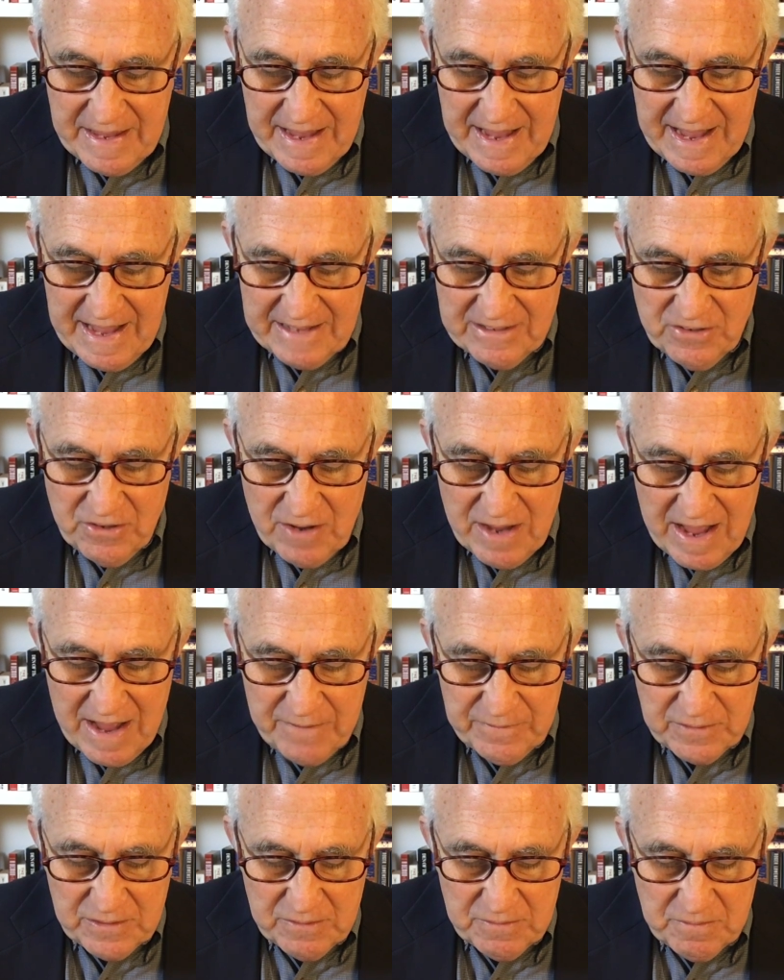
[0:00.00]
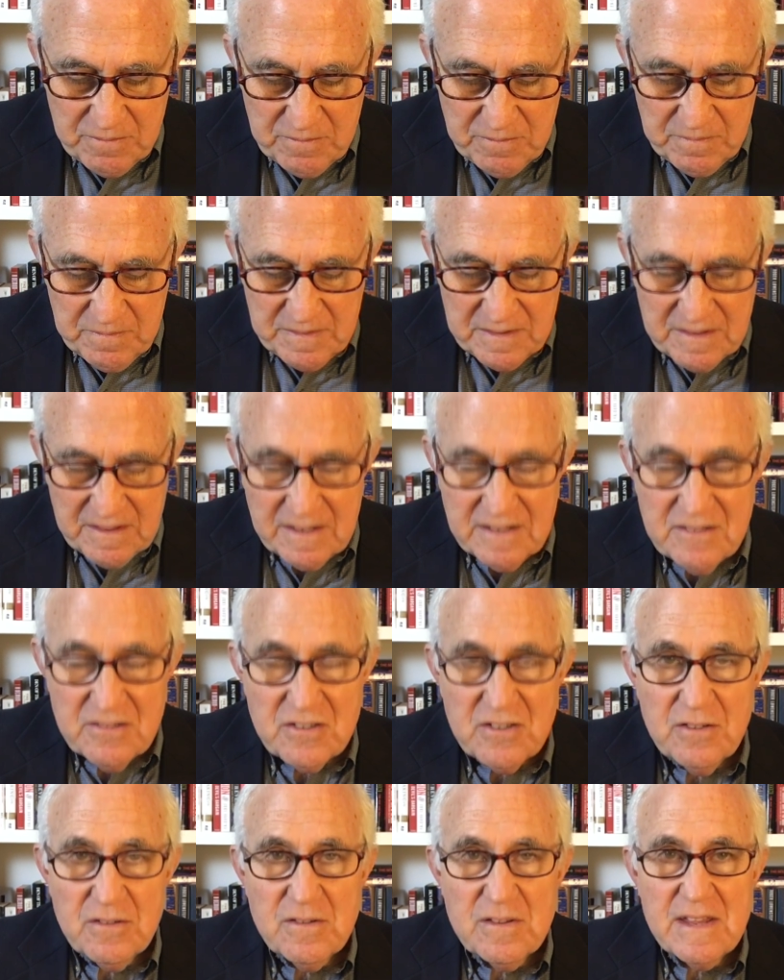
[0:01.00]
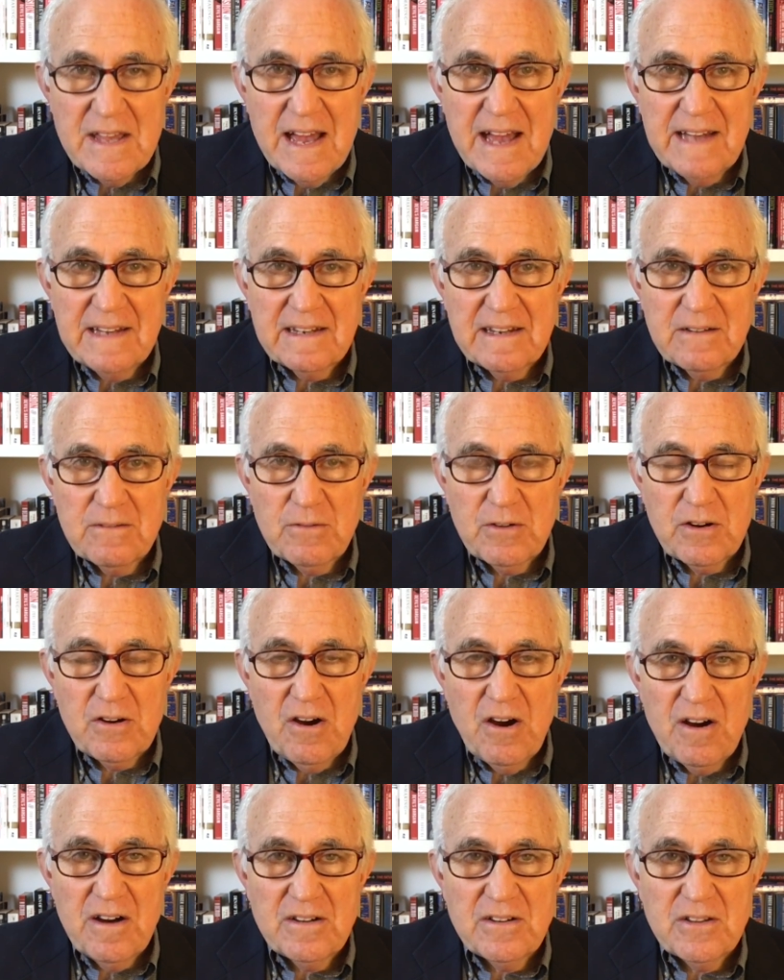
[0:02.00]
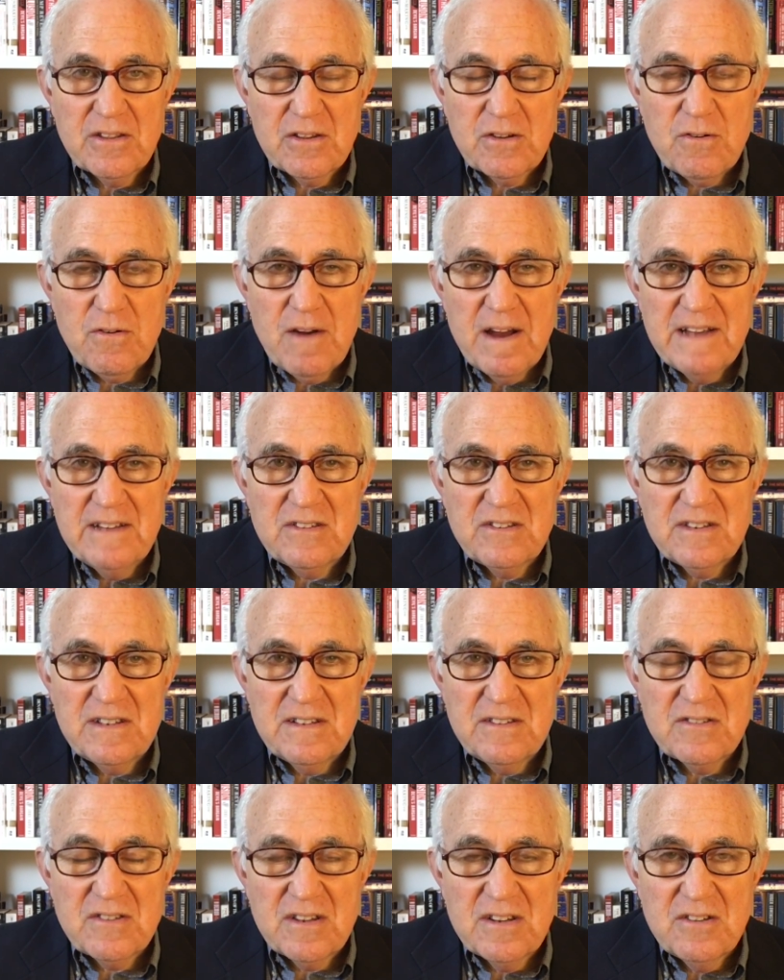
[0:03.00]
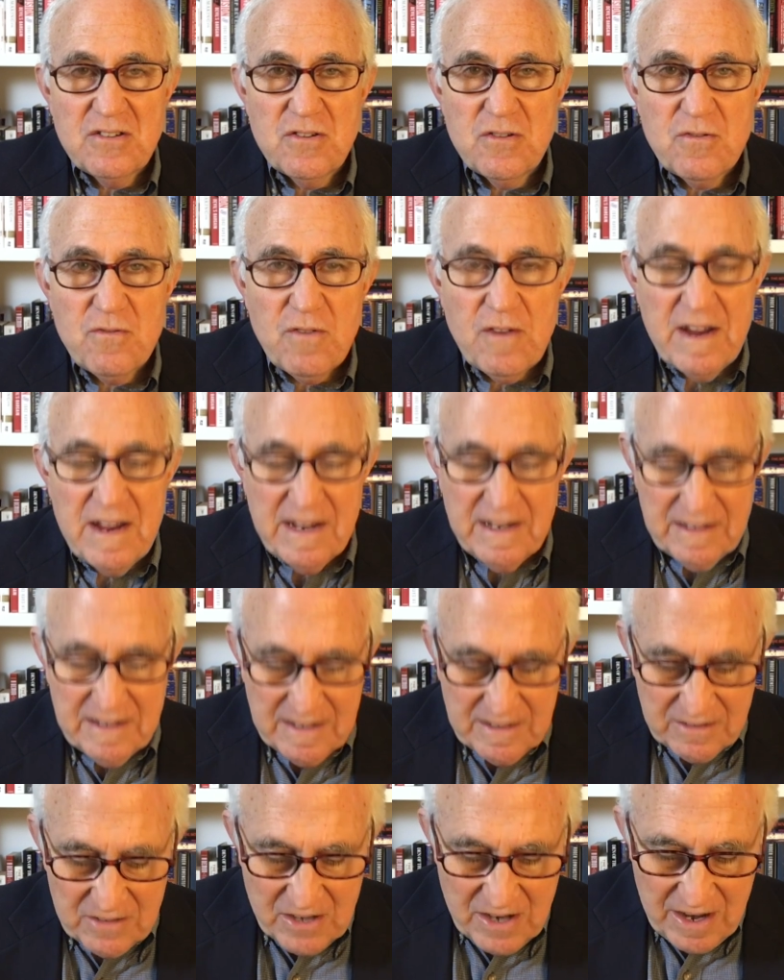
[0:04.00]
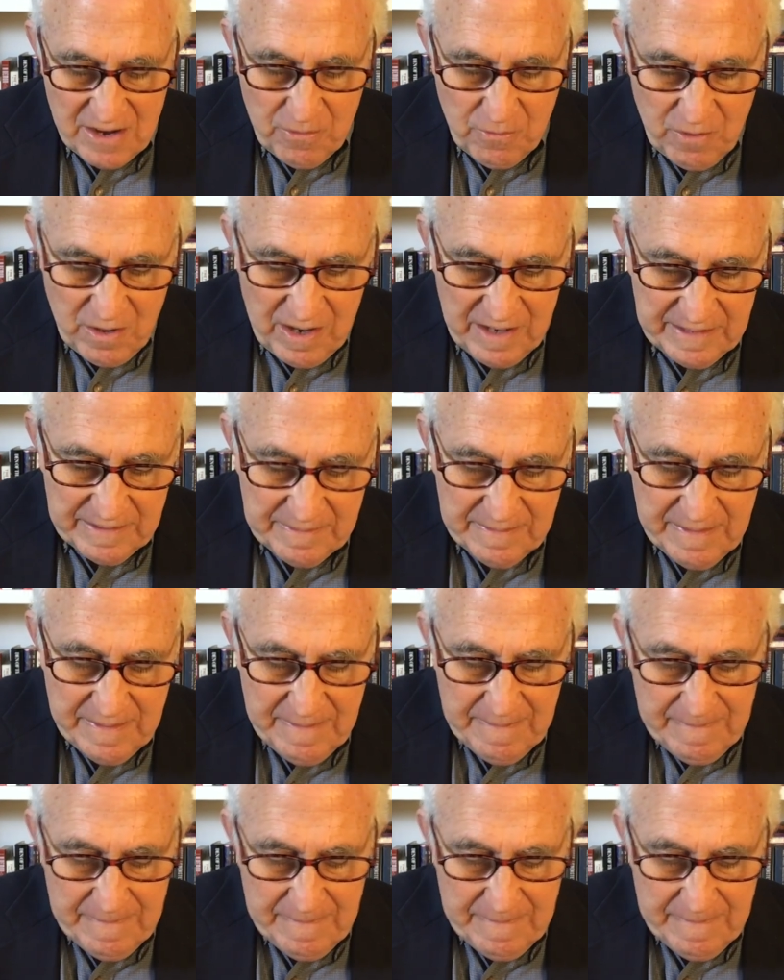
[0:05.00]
And you have to consider that in regard to the crises in Ukraine and Taiwan.